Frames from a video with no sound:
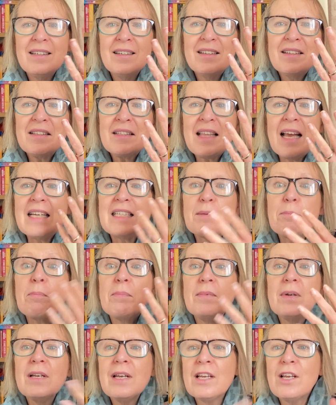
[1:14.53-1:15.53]
they,
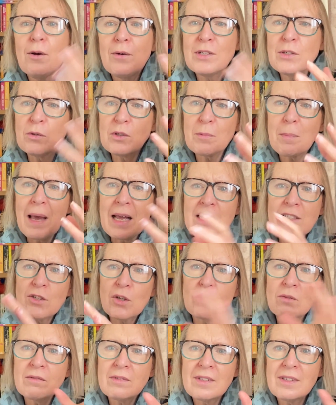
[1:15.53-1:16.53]
you know, it all depends
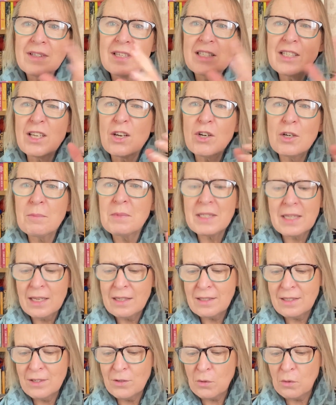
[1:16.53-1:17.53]
on the
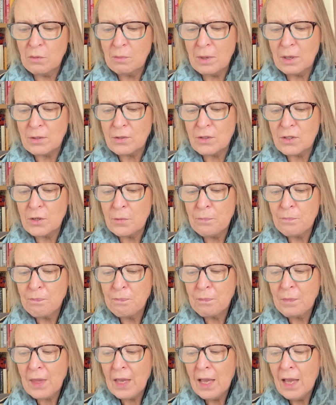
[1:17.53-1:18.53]
circumstances almost.
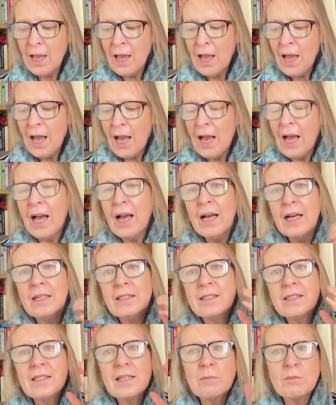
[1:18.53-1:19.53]

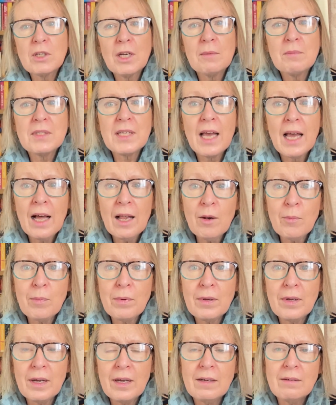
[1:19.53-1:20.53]
And sometimes they help
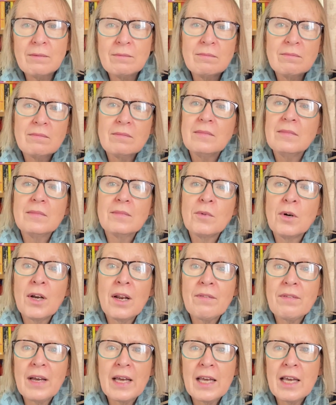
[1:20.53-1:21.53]
one
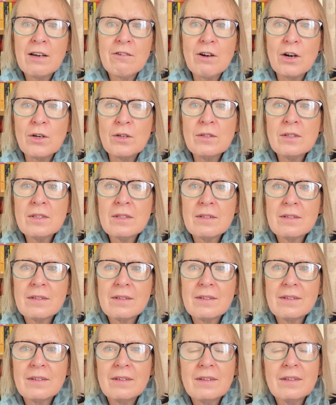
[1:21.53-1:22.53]
of our heroes,
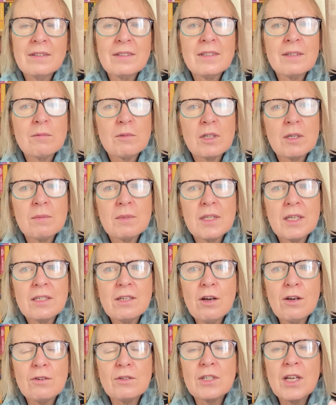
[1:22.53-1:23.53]
and sometimes they
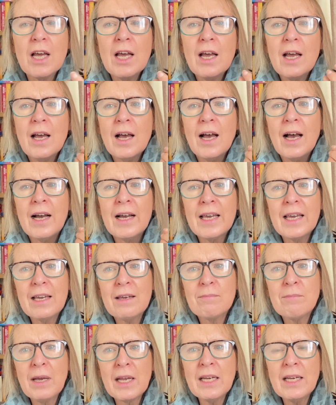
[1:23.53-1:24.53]
don't. Our
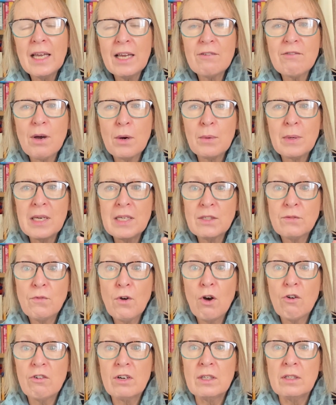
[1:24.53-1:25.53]
main hero is
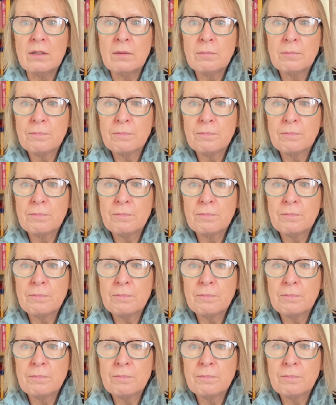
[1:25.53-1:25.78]
Voran.